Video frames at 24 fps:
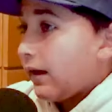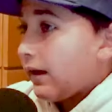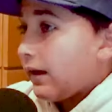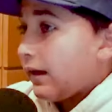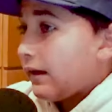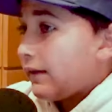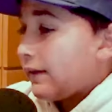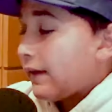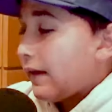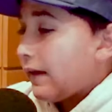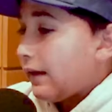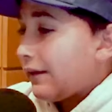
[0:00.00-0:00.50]

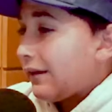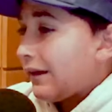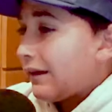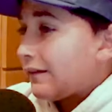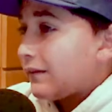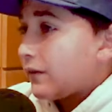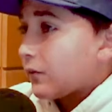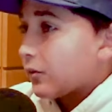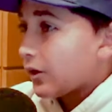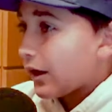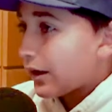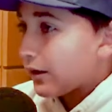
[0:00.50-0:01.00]
And now
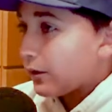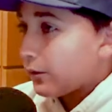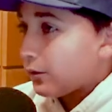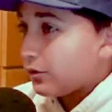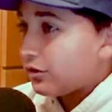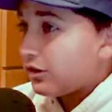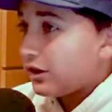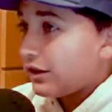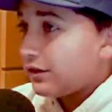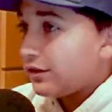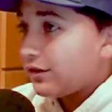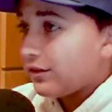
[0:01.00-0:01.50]
that the regular
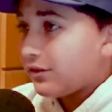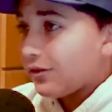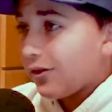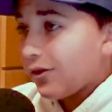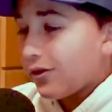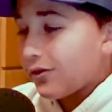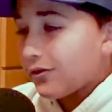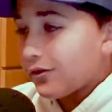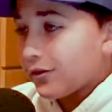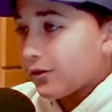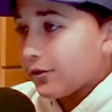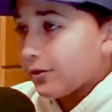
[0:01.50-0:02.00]
season's
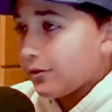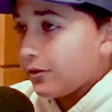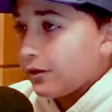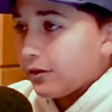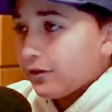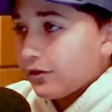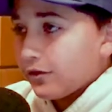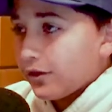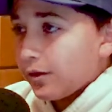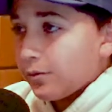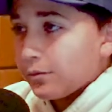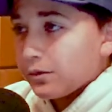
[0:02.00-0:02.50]
over,
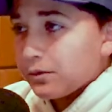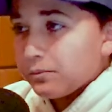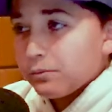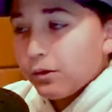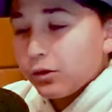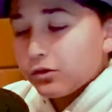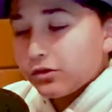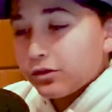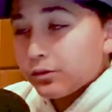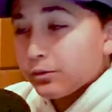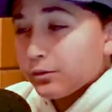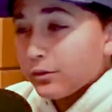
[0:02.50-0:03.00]

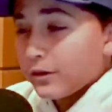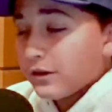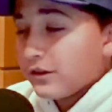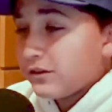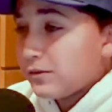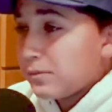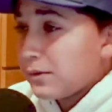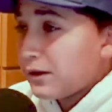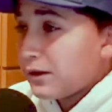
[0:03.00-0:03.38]
most of the rookies have